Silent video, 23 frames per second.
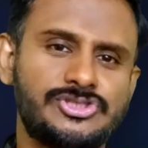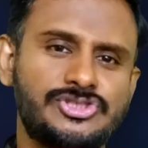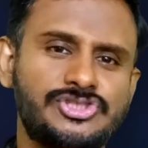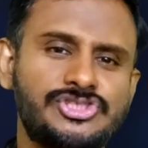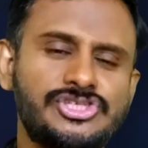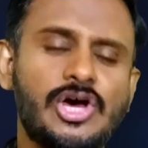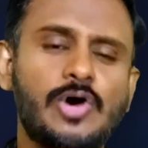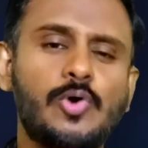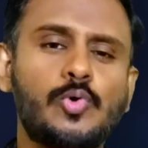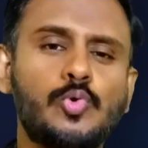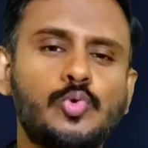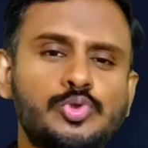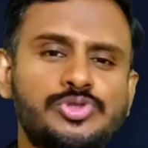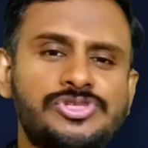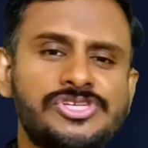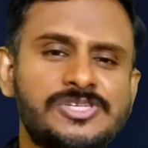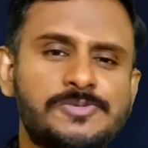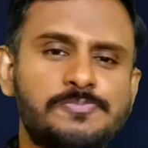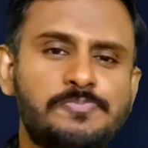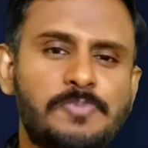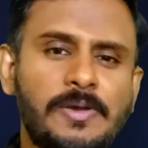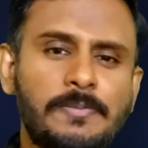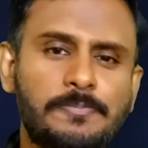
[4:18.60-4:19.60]
Now
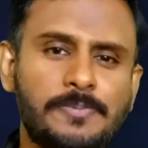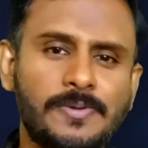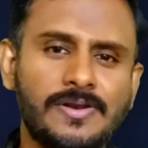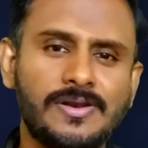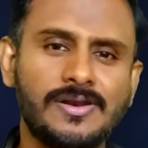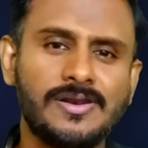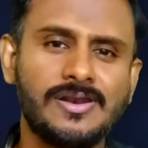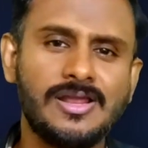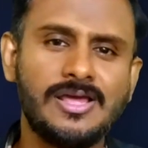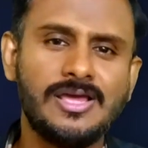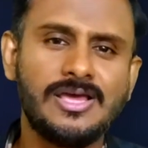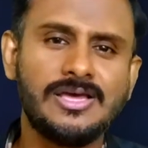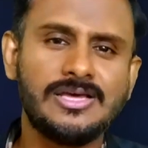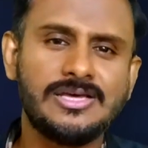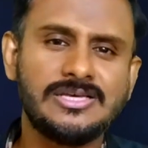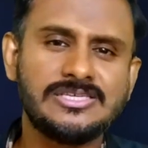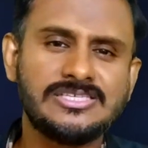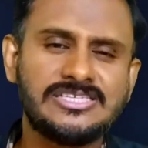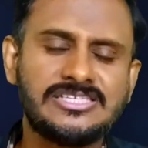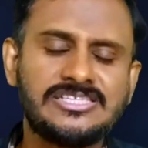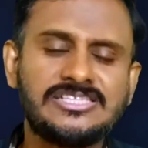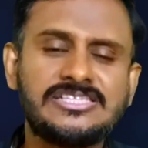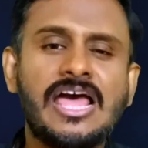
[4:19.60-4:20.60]
these people
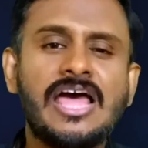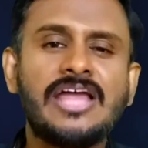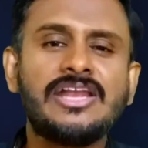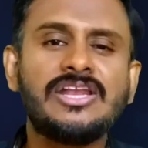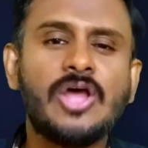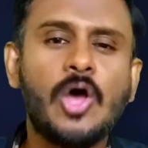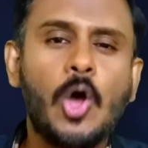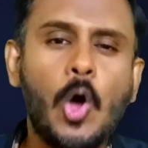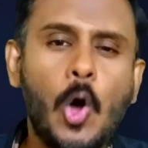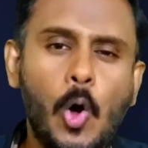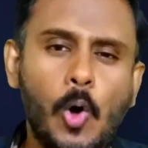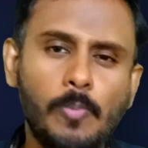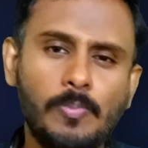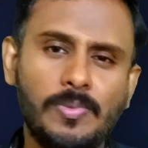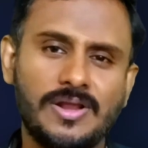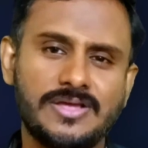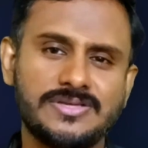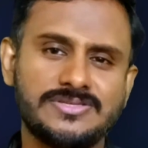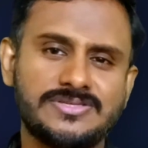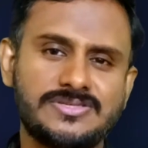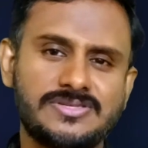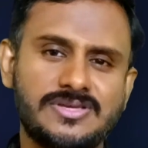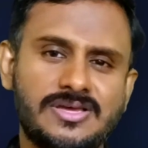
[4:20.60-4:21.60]
stand
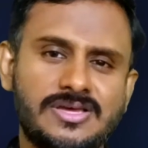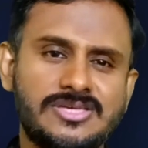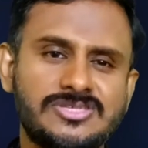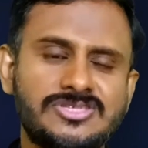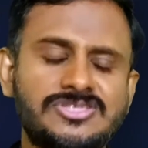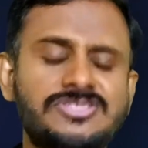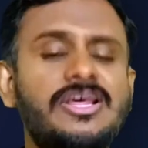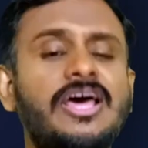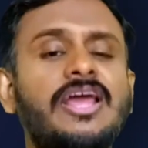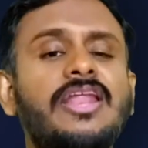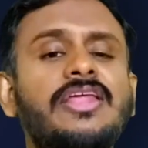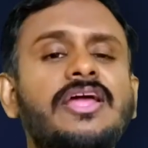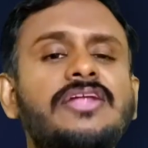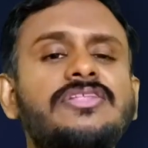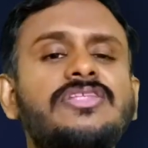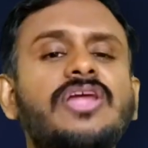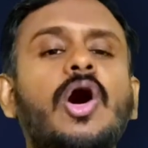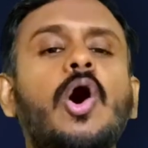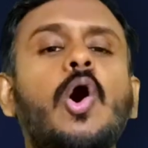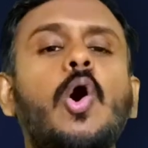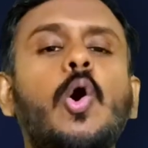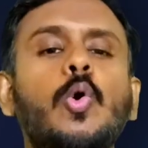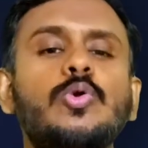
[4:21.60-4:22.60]
homeless, staring at
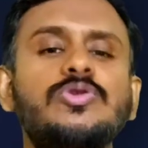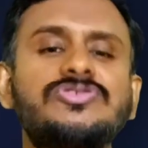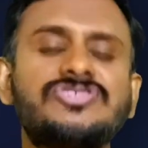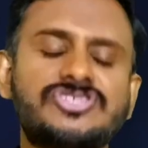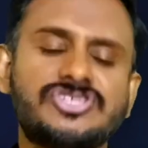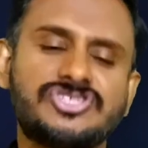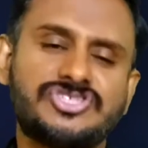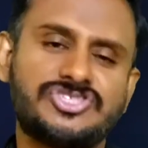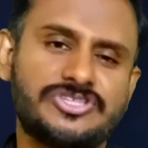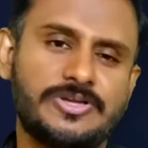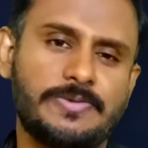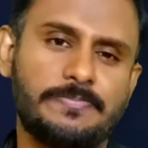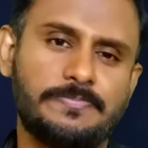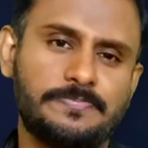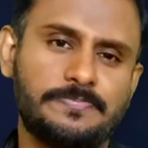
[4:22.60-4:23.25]
the whole system.